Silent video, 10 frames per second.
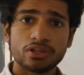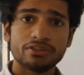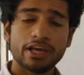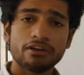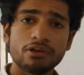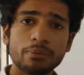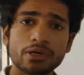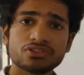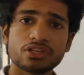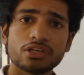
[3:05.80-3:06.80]
there will
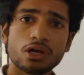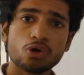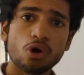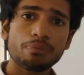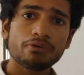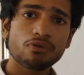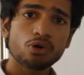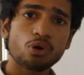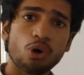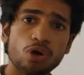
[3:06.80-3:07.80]
be a single copy
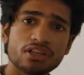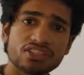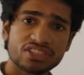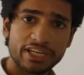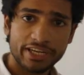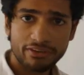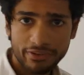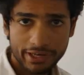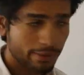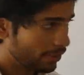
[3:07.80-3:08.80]
for all the static
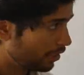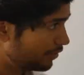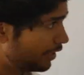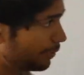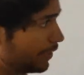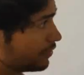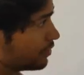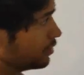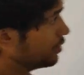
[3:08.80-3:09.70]
variable. That means